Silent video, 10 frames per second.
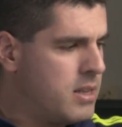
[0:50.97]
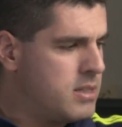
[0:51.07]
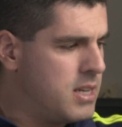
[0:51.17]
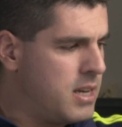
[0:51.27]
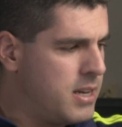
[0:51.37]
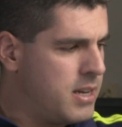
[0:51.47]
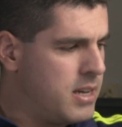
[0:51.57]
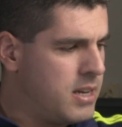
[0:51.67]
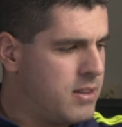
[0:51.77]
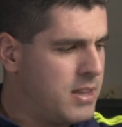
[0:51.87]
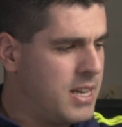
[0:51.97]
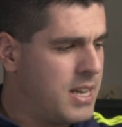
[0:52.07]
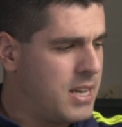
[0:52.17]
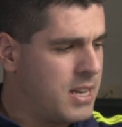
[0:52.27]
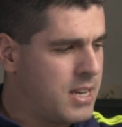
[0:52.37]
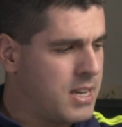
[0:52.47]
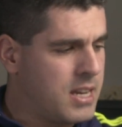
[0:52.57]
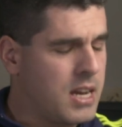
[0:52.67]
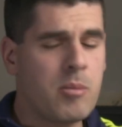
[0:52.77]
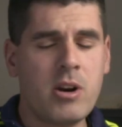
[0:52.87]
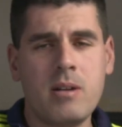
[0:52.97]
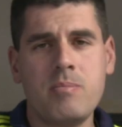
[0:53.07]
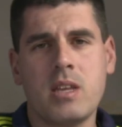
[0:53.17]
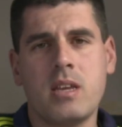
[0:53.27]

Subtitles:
the camera,